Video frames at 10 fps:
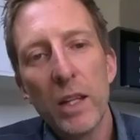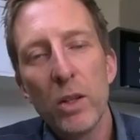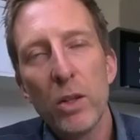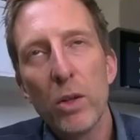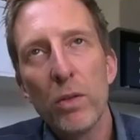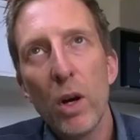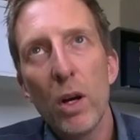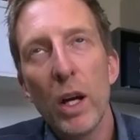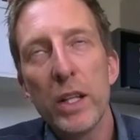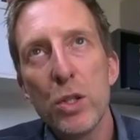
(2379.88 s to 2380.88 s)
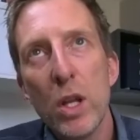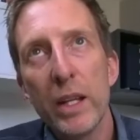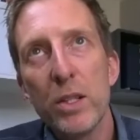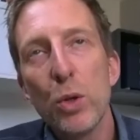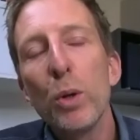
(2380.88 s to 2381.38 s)
you, it
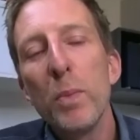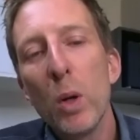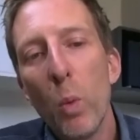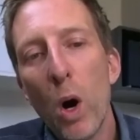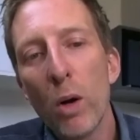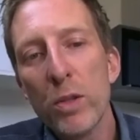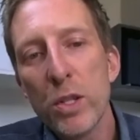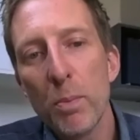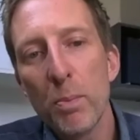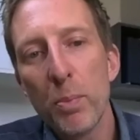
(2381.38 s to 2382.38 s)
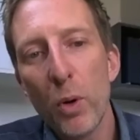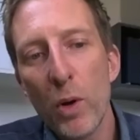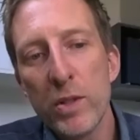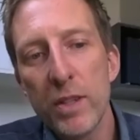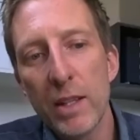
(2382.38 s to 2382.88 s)
it took me a while to
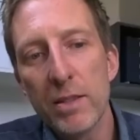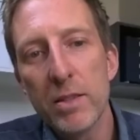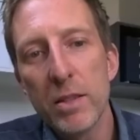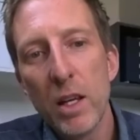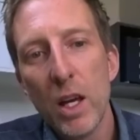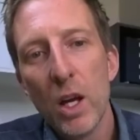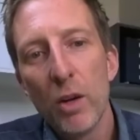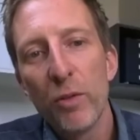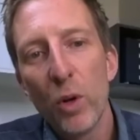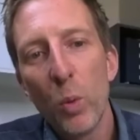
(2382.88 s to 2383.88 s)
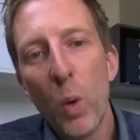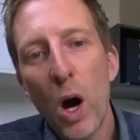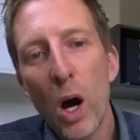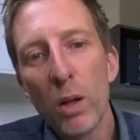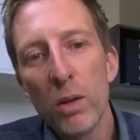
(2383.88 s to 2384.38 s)
process. For a
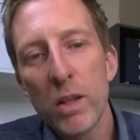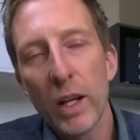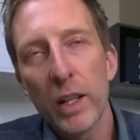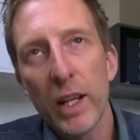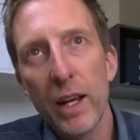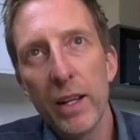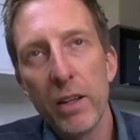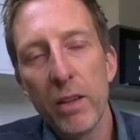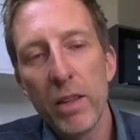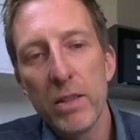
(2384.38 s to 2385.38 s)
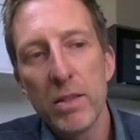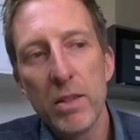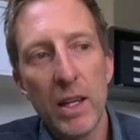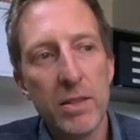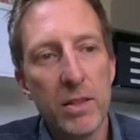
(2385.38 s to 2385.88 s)
while, I was like, okay, you know, there's
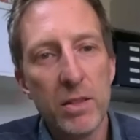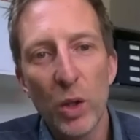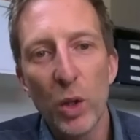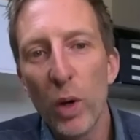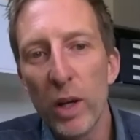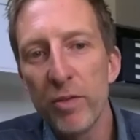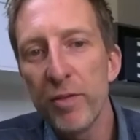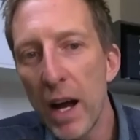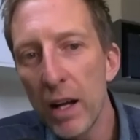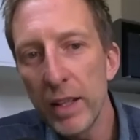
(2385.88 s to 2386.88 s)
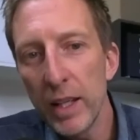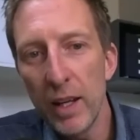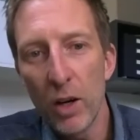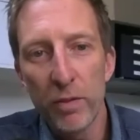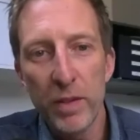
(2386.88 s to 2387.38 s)
there's this degree of failure
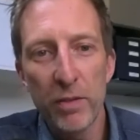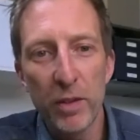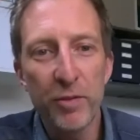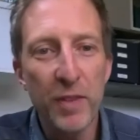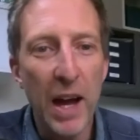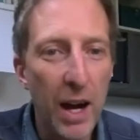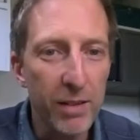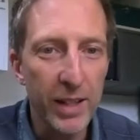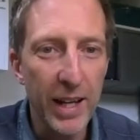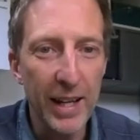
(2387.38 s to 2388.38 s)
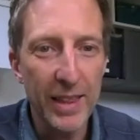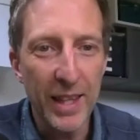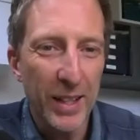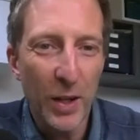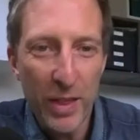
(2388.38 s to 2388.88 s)
here. I've never failed at
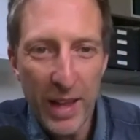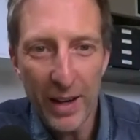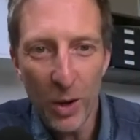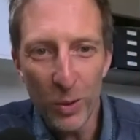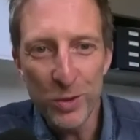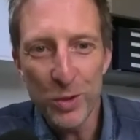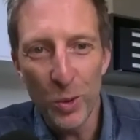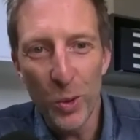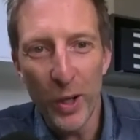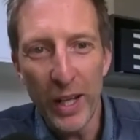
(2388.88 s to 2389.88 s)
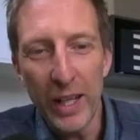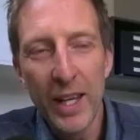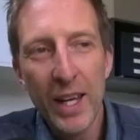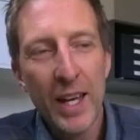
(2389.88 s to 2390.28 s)
anything, you know, that old story.